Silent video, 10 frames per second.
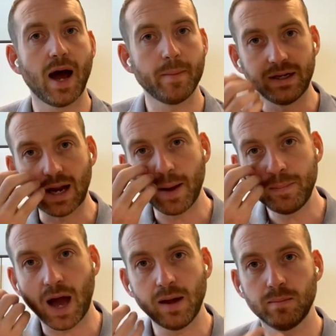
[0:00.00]
I mean,
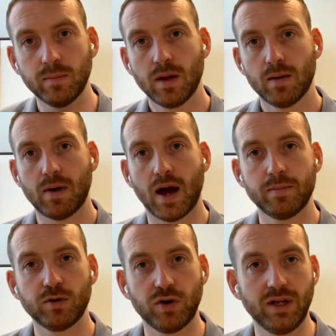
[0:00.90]

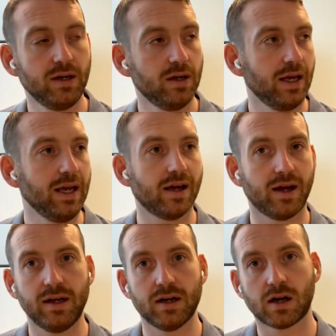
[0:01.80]
I'm green
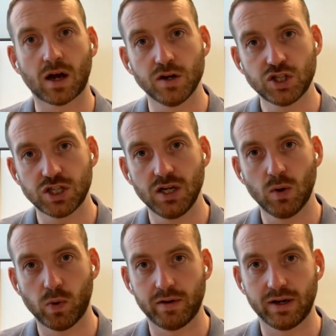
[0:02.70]
in a country
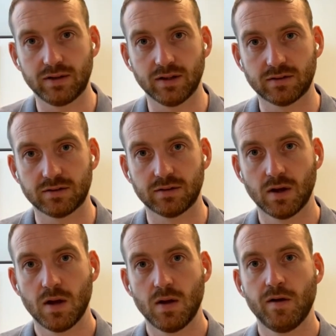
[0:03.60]
where it is
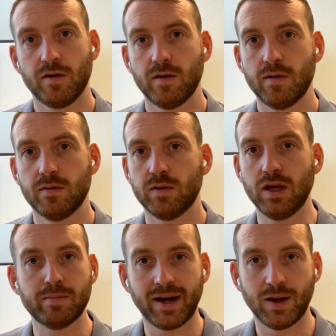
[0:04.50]

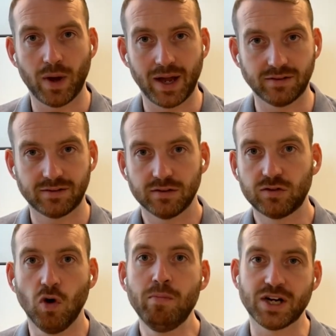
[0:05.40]
in many ways
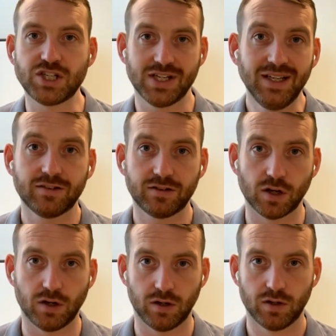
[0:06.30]
so much
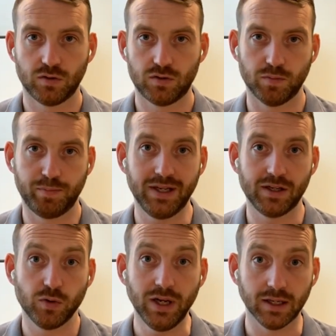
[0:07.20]
easier to
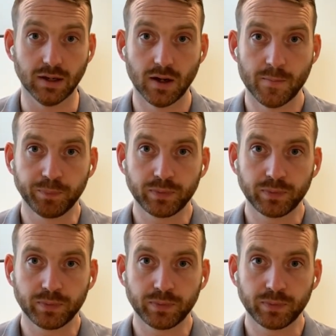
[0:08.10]
be green